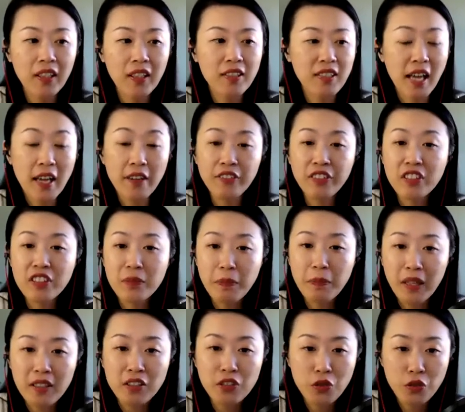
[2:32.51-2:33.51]
is
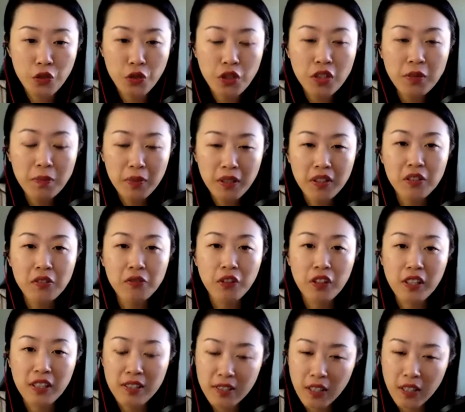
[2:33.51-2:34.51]
evidence-based treatment for
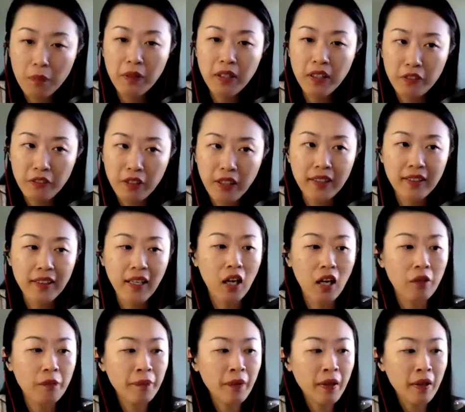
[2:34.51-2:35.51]
insomnia right now.